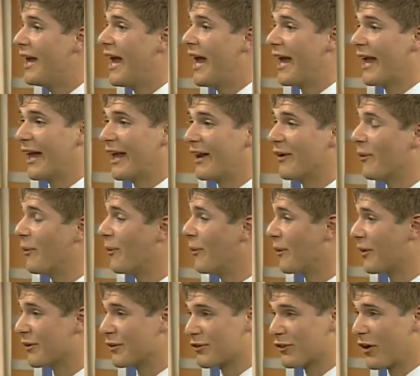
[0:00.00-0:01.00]
And
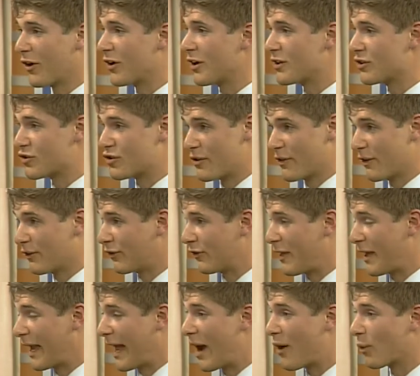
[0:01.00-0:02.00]
we're starting this
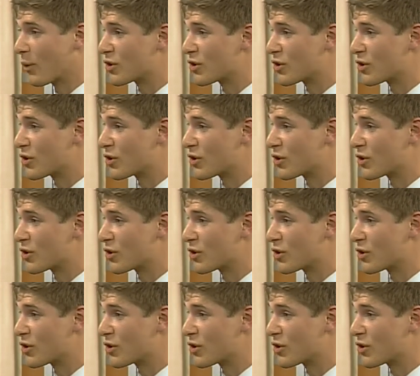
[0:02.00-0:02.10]
thing out.